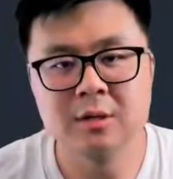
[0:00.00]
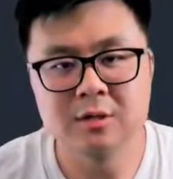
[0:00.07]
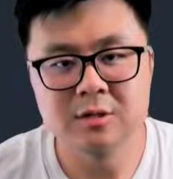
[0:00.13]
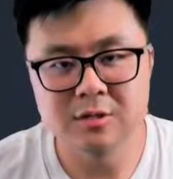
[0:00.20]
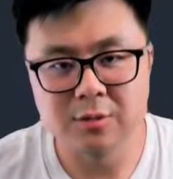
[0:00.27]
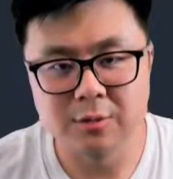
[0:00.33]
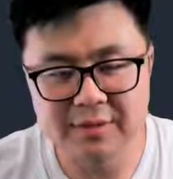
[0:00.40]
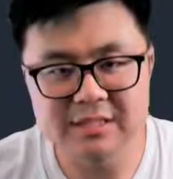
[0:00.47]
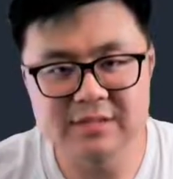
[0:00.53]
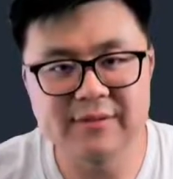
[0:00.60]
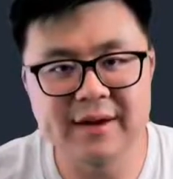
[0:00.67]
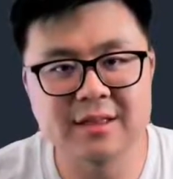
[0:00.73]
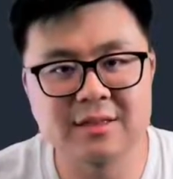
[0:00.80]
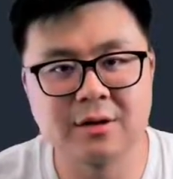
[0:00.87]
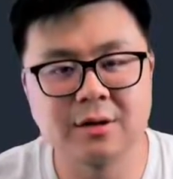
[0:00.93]
So this
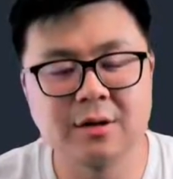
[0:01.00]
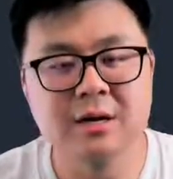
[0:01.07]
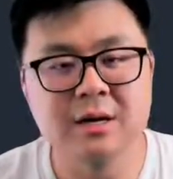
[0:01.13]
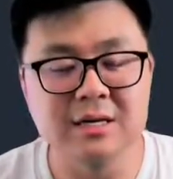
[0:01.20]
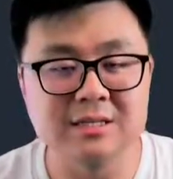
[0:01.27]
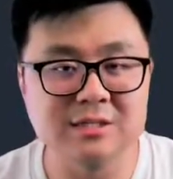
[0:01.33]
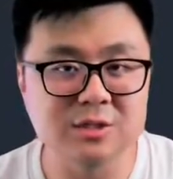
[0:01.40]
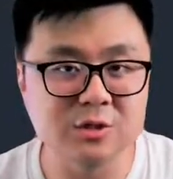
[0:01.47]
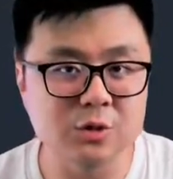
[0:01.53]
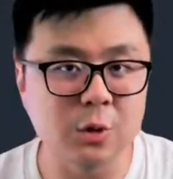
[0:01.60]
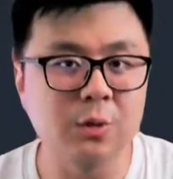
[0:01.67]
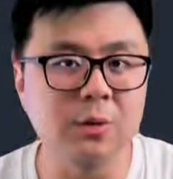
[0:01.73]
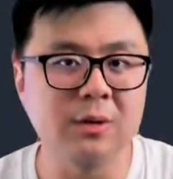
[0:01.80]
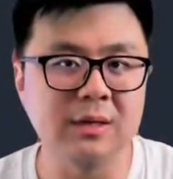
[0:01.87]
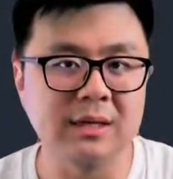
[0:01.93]
vector is
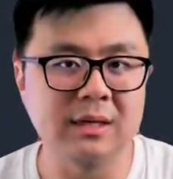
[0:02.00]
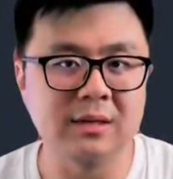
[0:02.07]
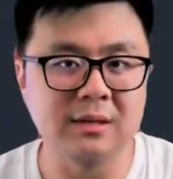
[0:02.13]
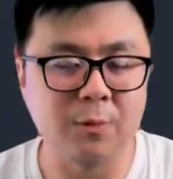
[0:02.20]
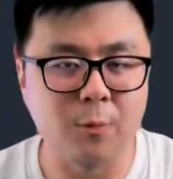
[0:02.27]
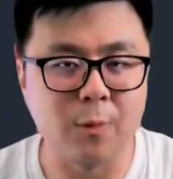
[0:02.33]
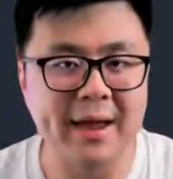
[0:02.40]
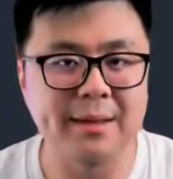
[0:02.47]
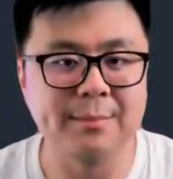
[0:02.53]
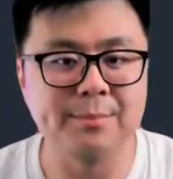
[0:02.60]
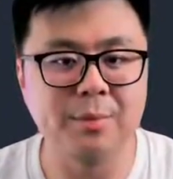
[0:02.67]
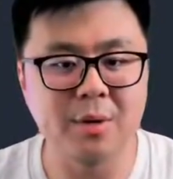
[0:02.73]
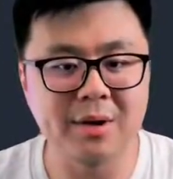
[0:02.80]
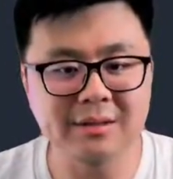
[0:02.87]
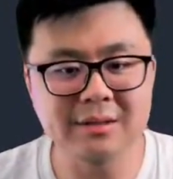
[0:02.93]
solely the y
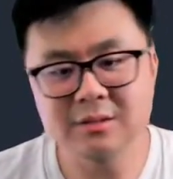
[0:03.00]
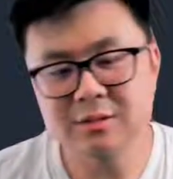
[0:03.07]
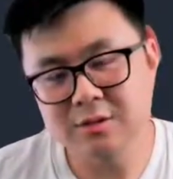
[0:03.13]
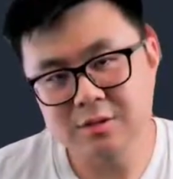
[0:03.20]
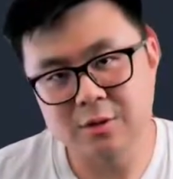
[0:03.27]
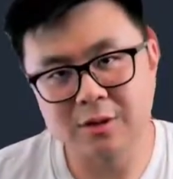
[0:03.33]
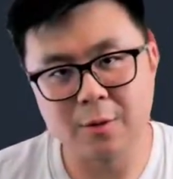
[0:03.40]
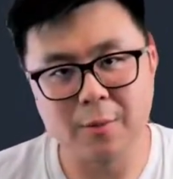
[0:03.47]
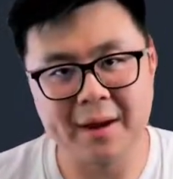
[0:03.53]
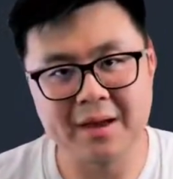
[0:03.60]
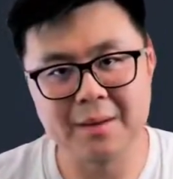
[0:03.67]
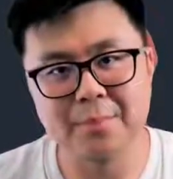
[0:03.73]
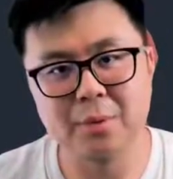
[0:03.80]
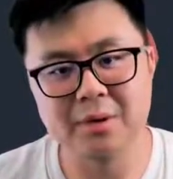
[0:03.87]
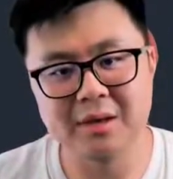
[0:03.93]
component. So the y
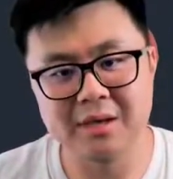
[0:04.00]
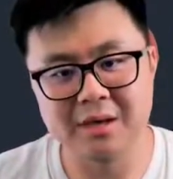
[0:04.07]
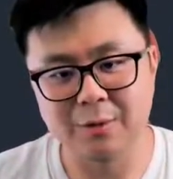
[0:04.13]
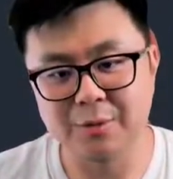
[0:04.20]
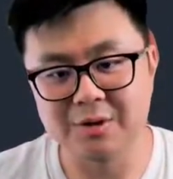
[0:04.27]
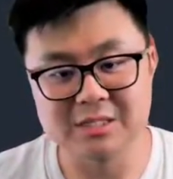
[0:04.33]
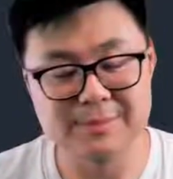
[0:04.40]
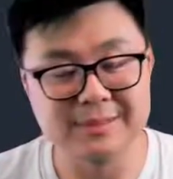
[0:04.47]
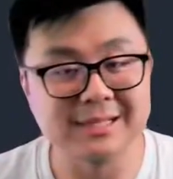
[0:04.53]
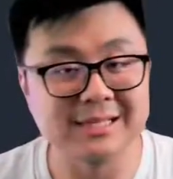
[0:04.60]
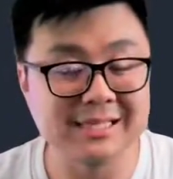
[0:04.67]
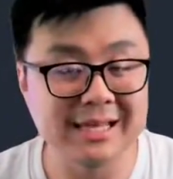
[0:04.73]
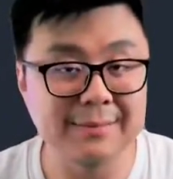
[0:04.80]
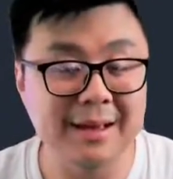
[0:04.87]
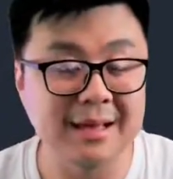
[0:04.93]
component here would just be the
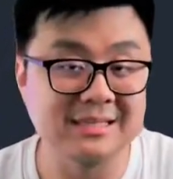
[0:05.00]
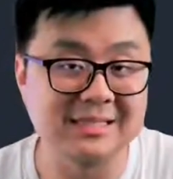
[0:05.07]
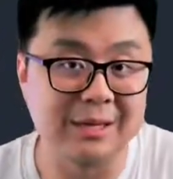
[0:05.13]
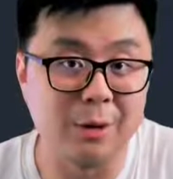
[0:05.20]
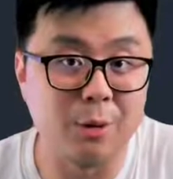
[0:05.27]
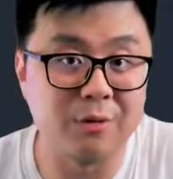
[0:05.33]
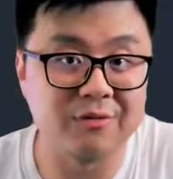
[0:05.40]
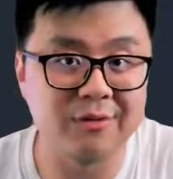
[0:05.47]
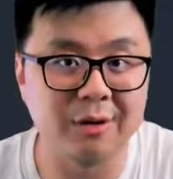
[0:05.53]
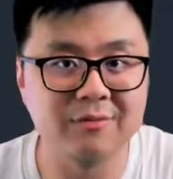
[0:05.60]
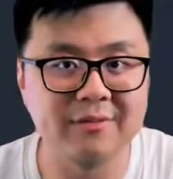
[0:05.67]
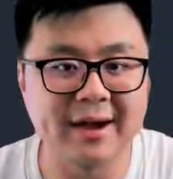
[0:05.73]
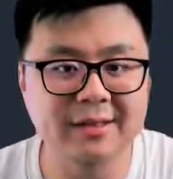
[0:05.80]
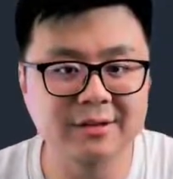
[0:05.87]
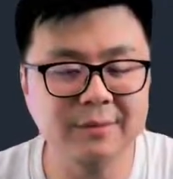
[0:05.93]
same as the overall
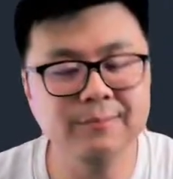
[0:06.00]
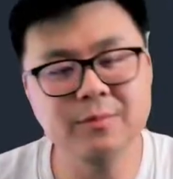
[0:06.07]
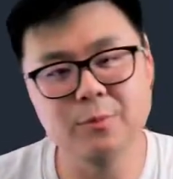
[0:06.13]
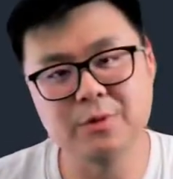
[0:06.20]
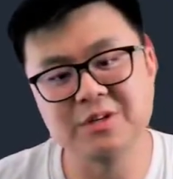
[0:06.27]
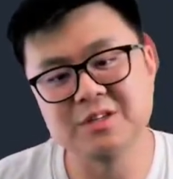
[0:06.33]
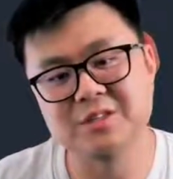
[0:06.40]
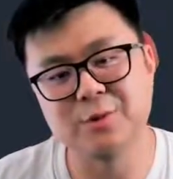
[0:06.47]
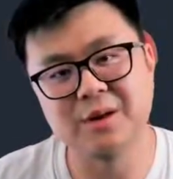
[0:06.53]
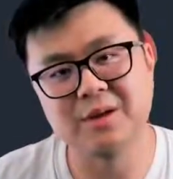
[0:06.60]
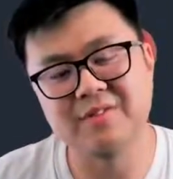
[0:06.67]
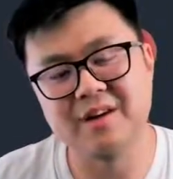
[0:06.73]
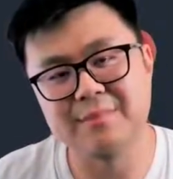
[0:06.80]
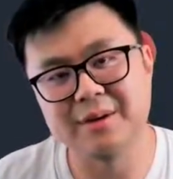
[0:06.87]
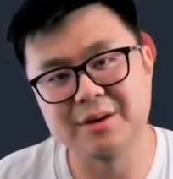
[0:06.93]
vector, which is
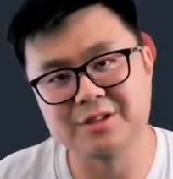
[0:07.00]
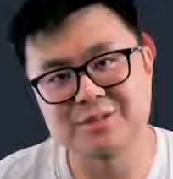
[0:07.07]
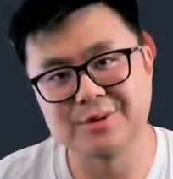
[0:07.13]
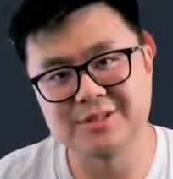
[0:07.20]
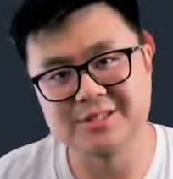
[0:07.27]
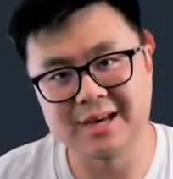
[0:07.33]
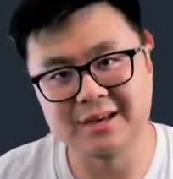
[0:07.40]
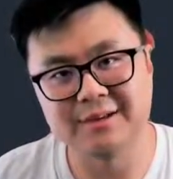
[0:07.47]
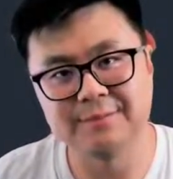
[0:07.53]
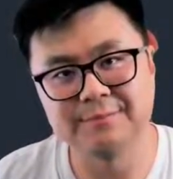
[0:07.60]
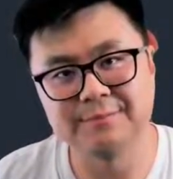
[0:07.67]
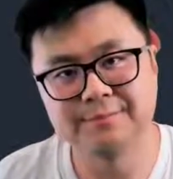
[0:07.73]
25 meters per second.